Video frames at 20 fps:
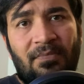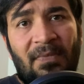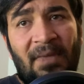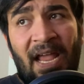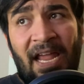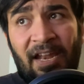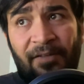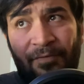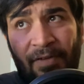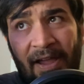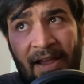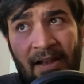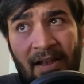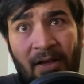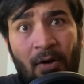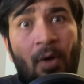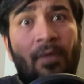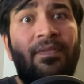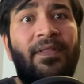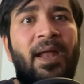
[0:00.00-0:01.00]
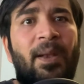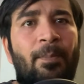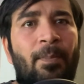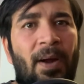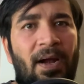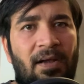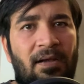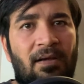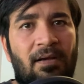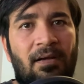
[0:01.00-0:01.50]
And if I click on that
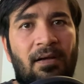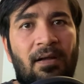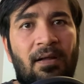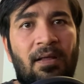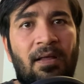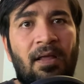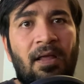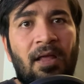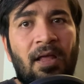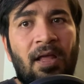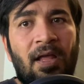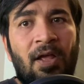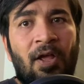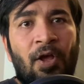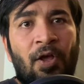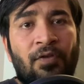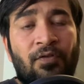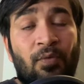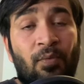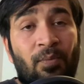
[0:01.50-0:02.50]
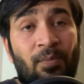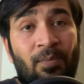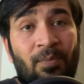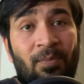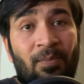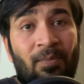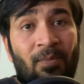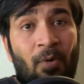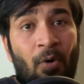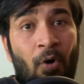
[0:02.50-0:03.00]
button, so,
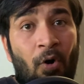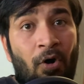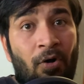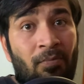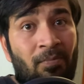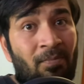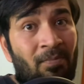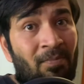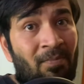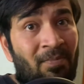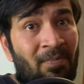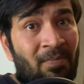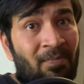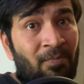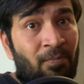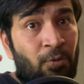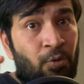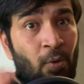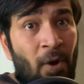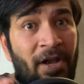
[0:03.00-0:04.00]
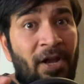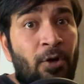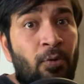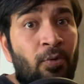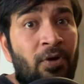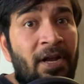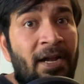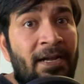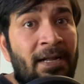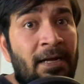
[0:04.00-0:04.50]
or do I need to
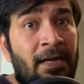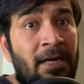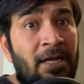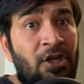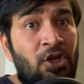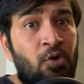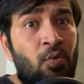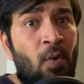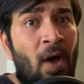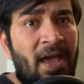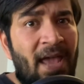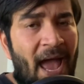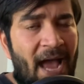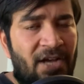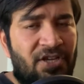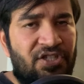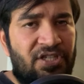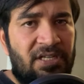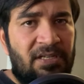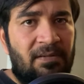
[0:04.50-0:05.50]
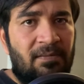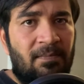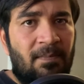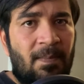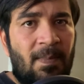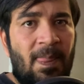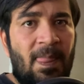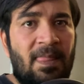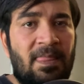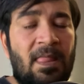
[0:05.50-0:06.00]
create a UI action?
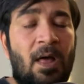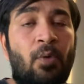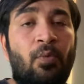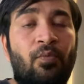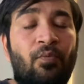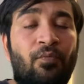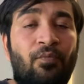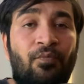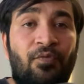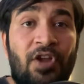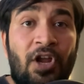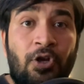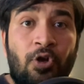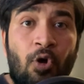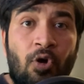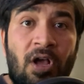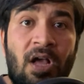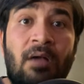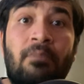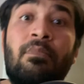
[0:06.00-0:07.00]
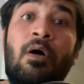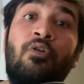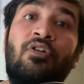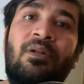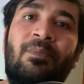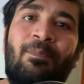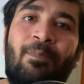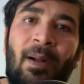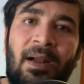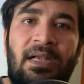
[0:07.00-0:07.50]
Now, we are talking about a
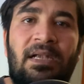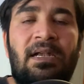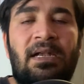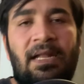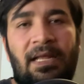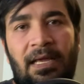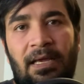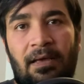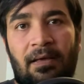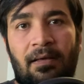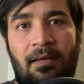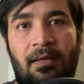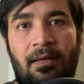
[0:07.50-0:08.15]
button here.